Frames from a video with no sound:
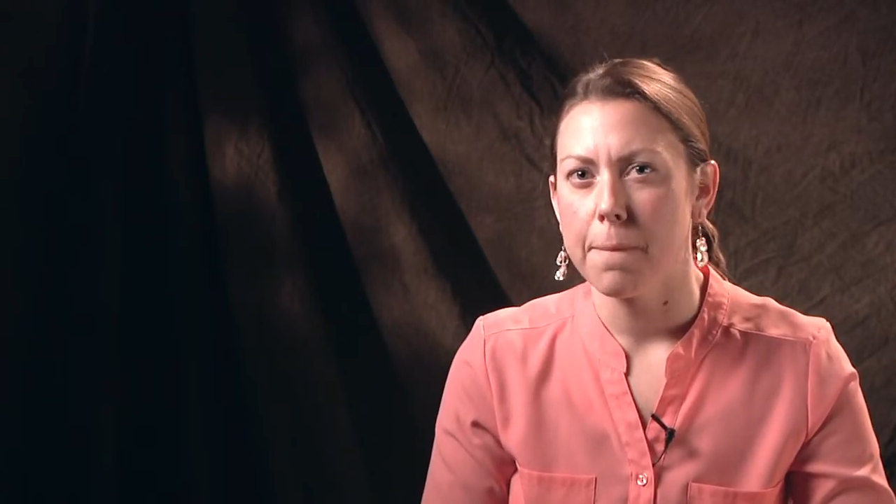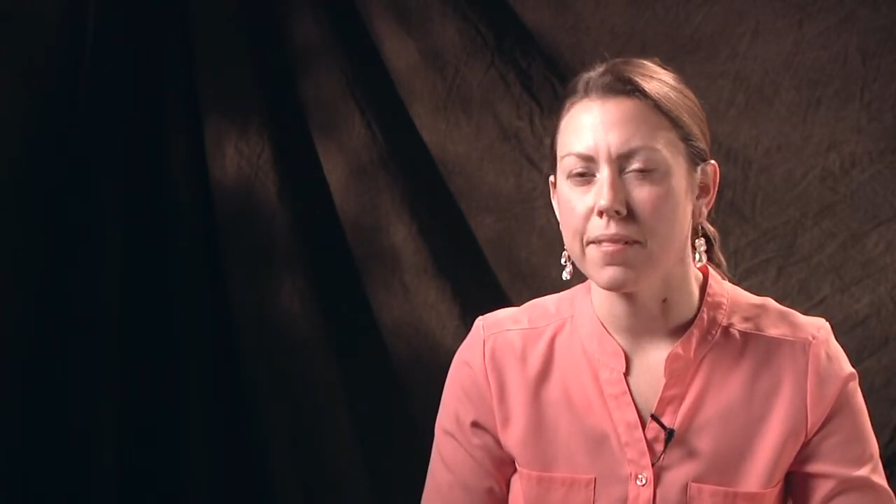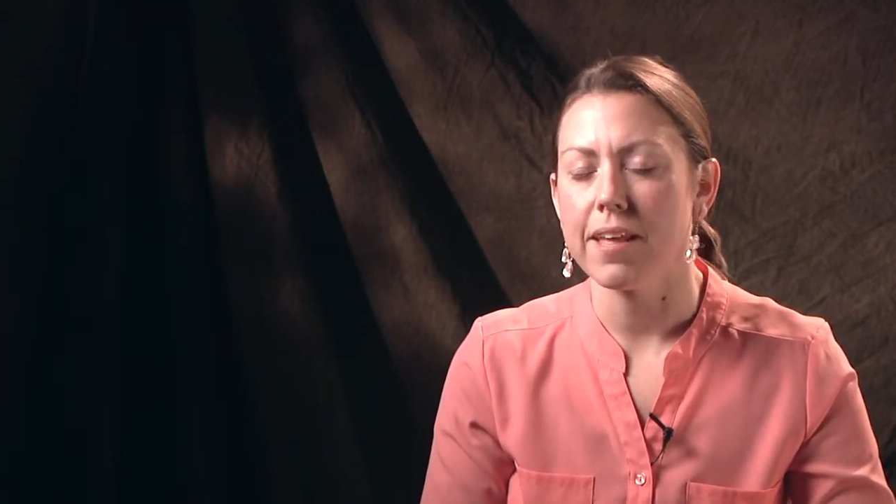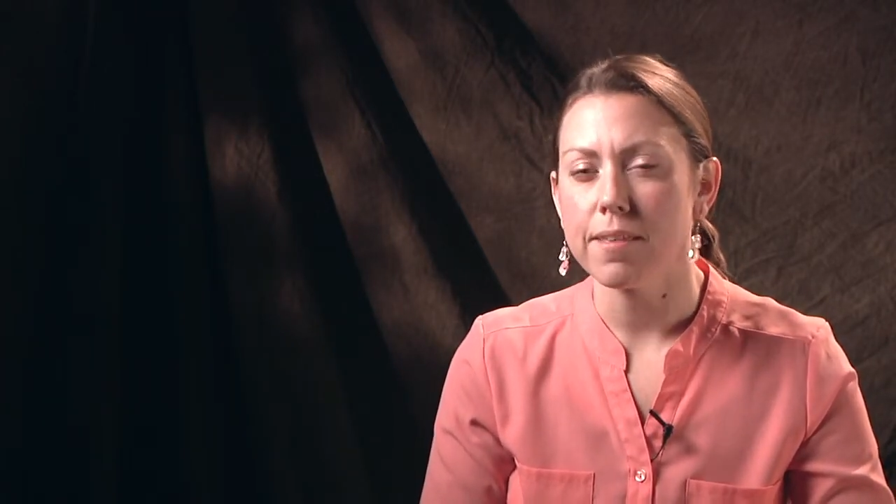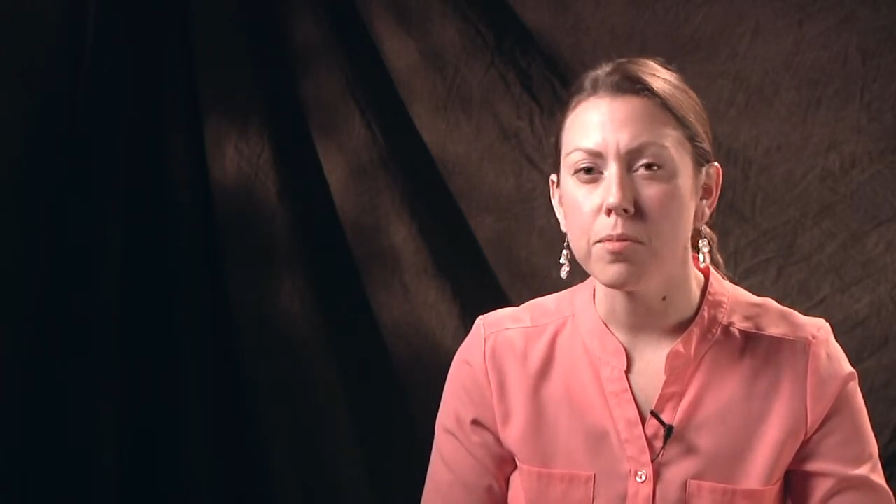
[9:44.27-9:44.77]

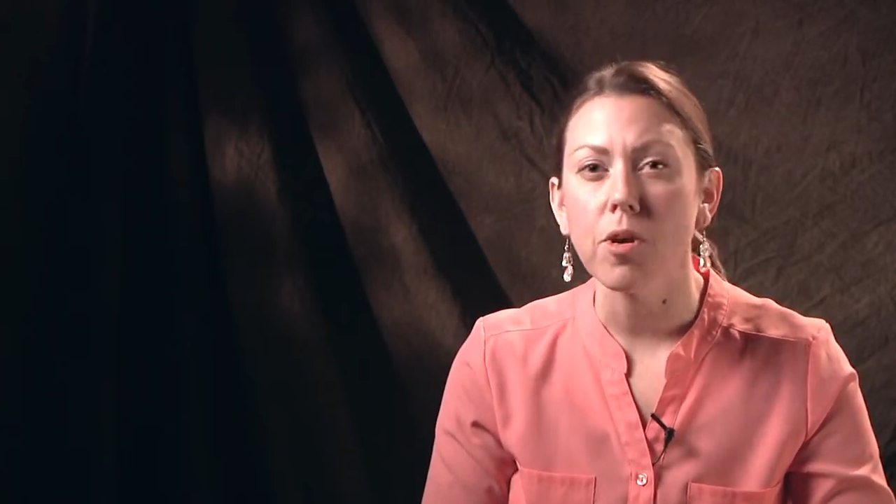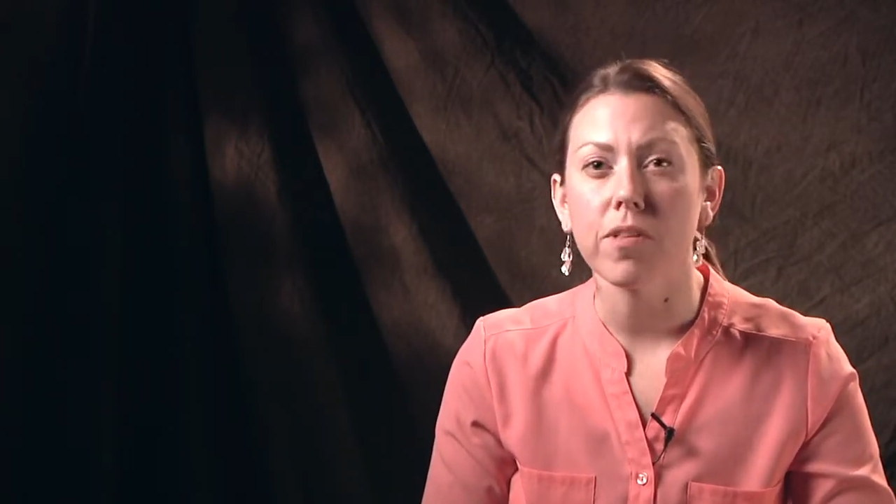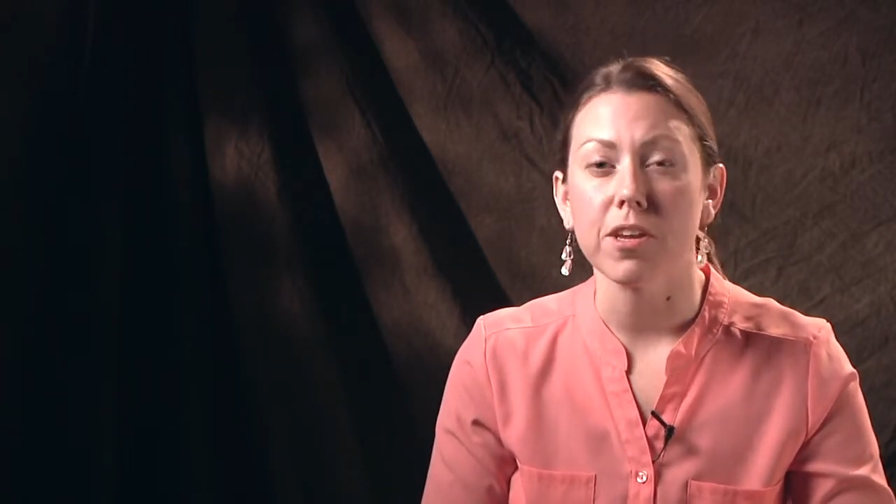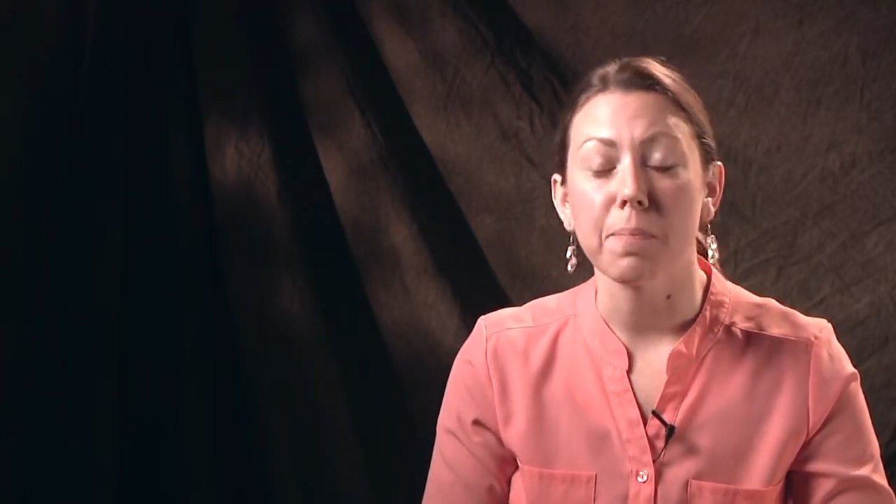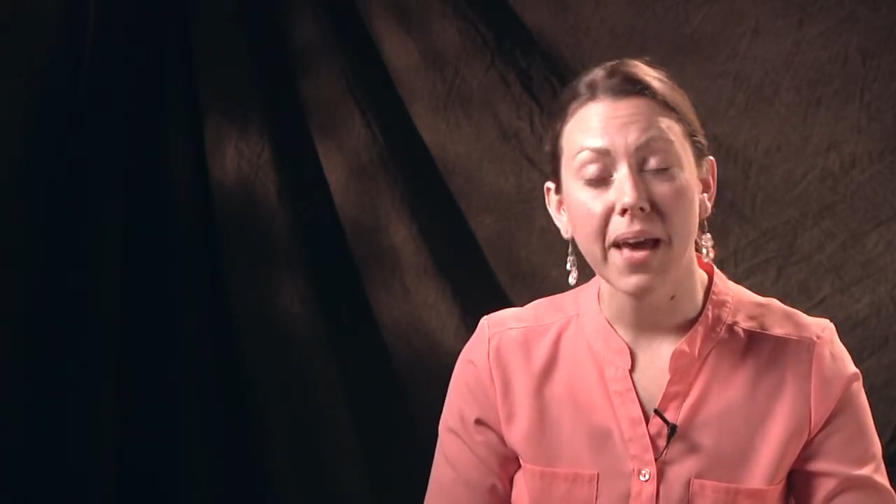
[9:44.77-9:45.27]
Let them know
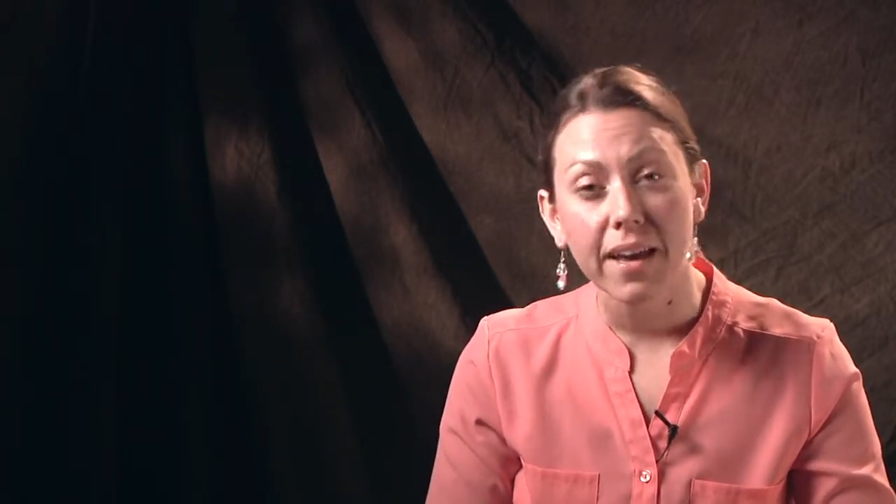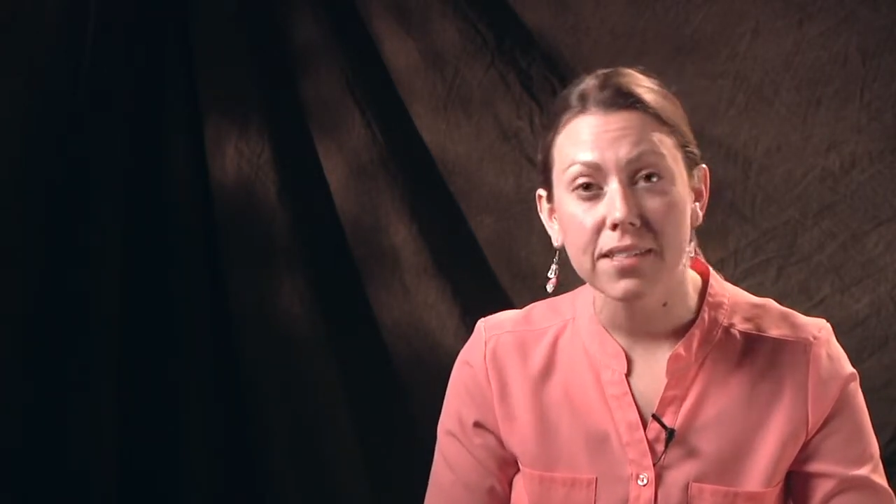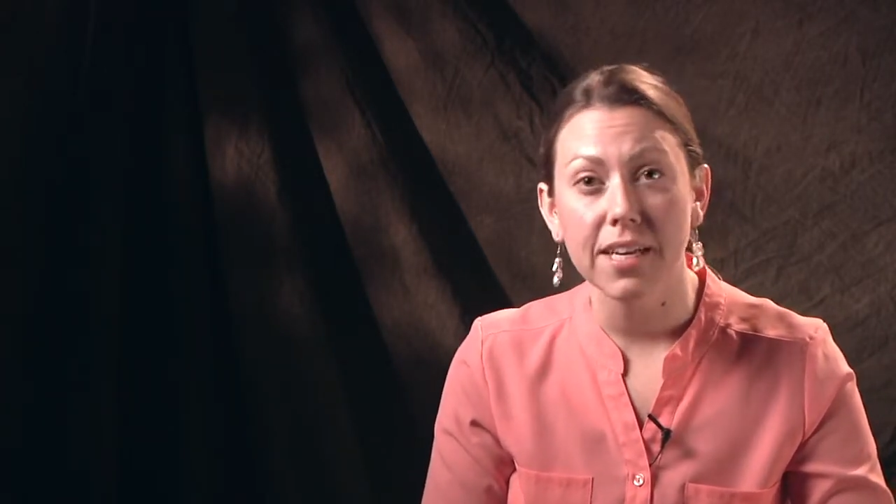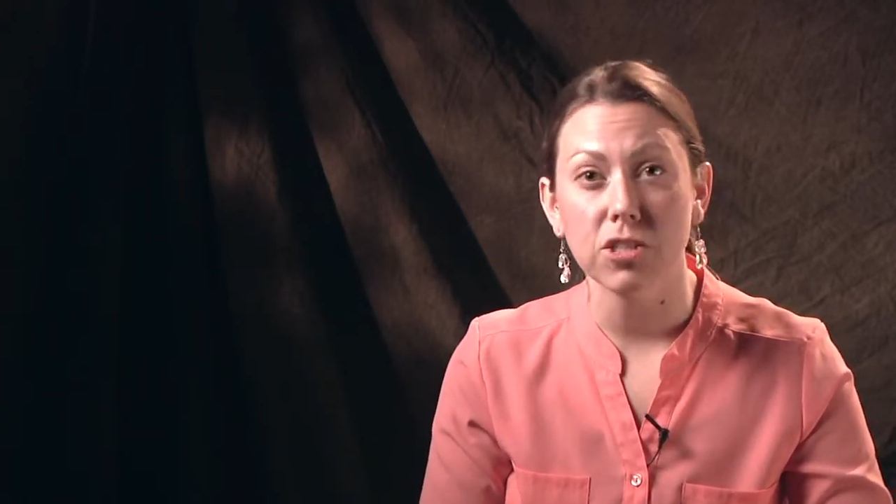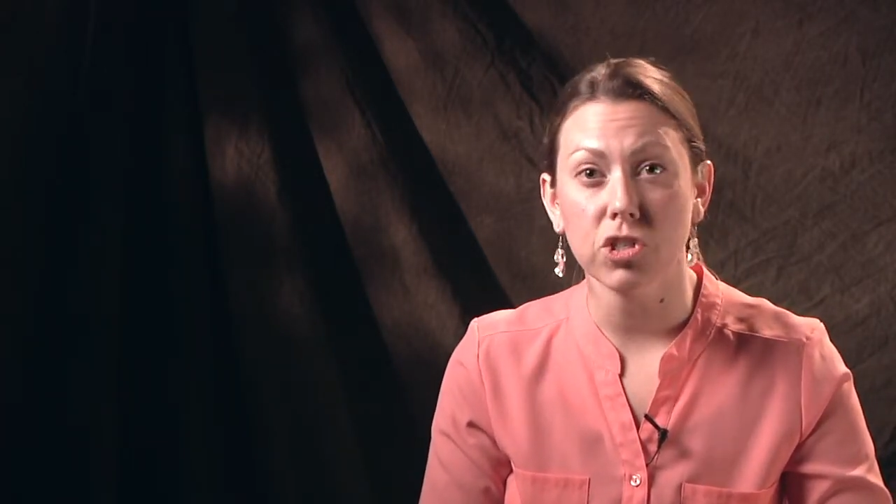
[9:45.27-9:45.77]
that you're paying
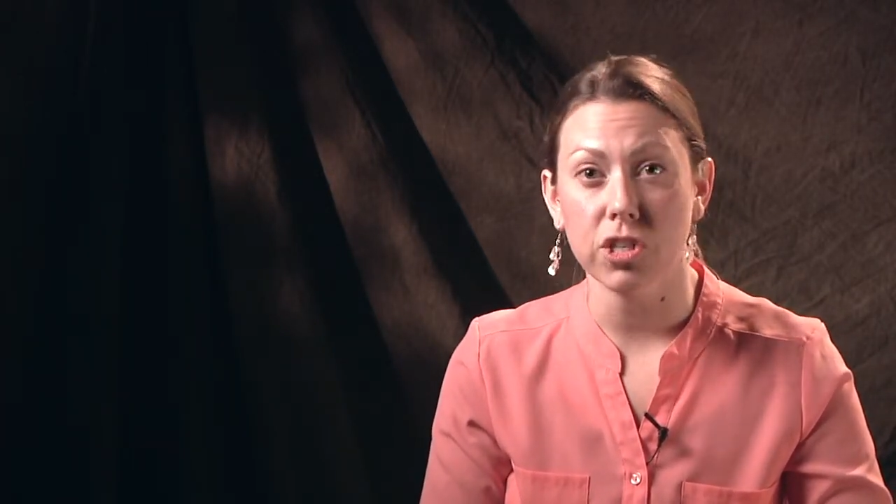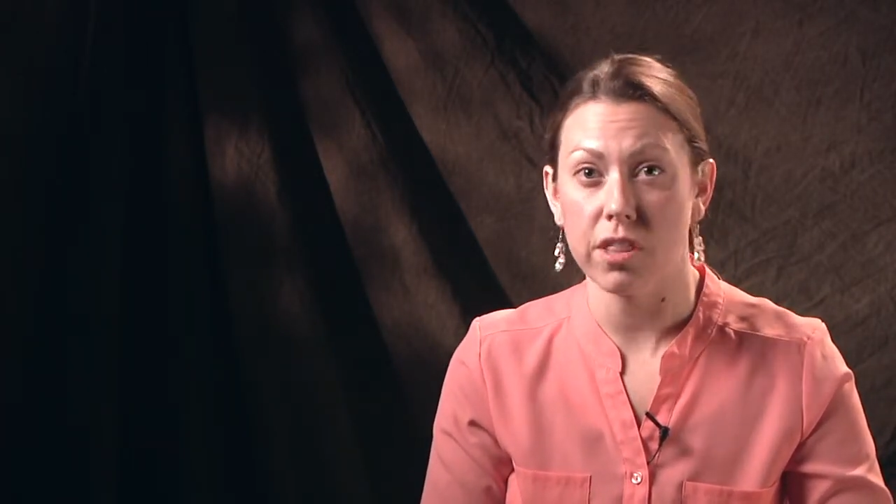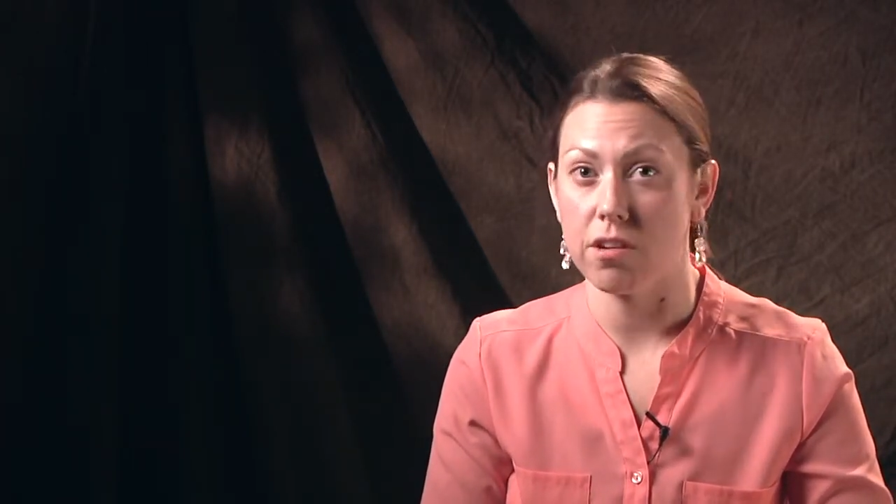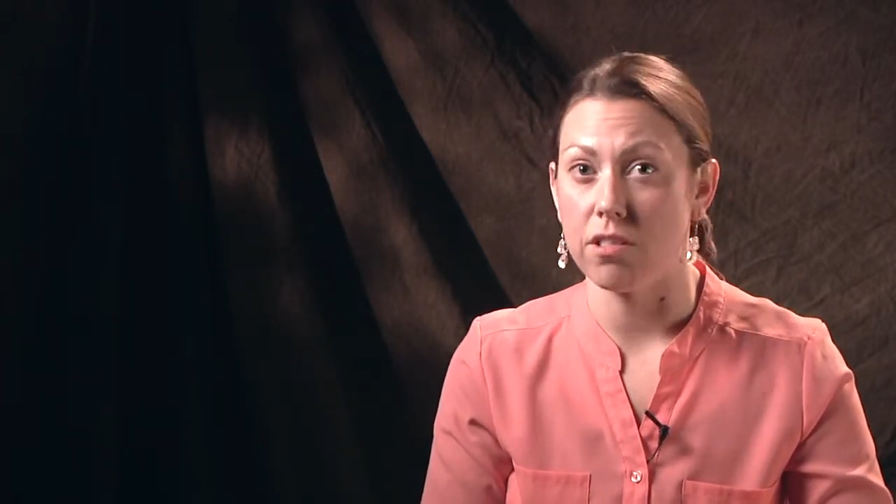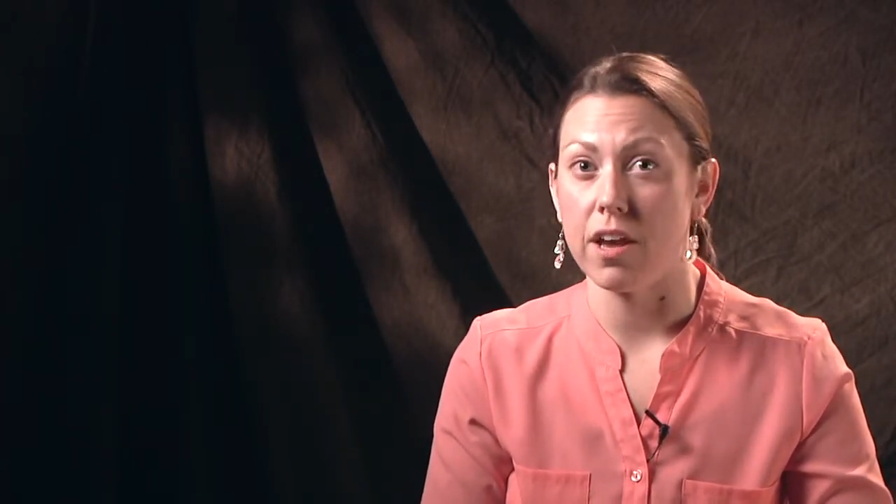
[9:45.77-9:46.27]
attention to
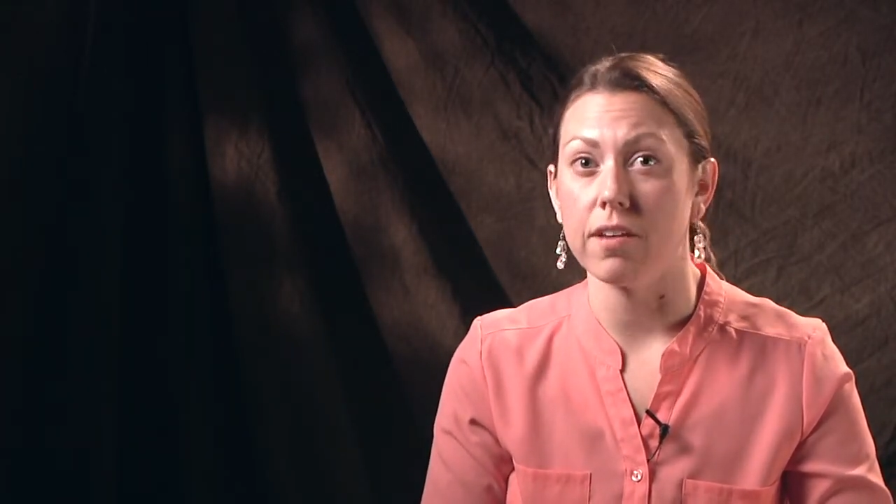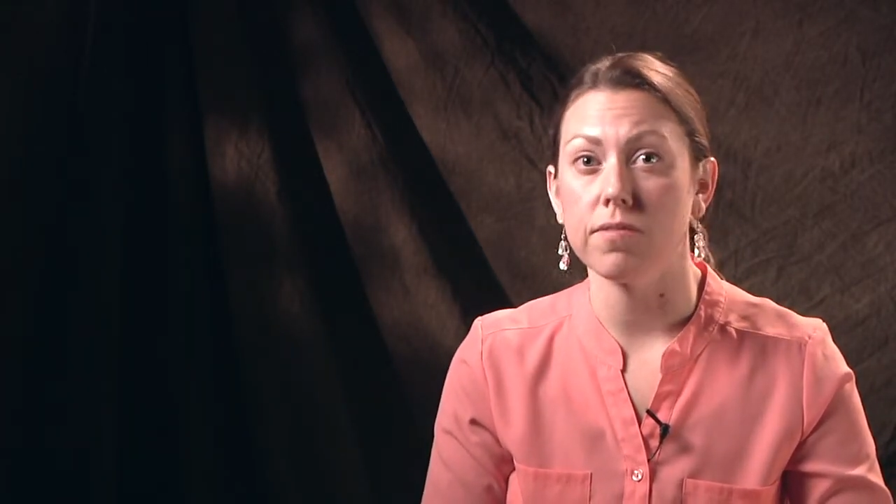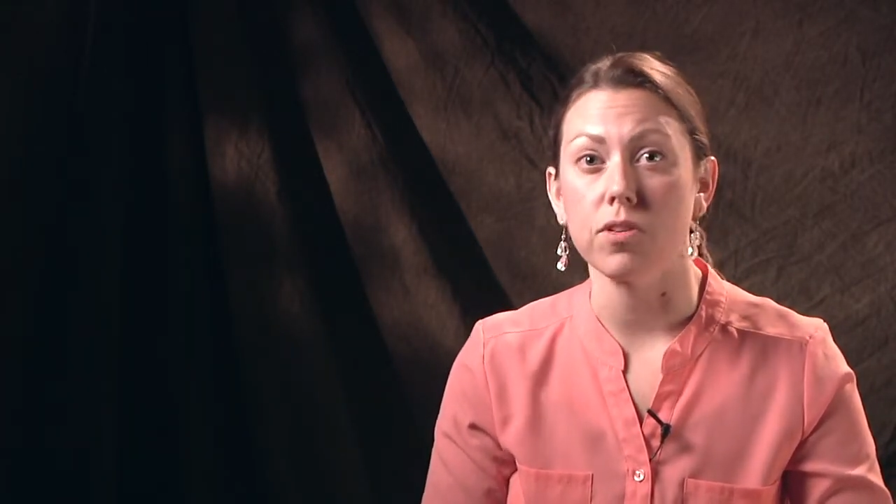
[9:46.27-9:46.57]
their life.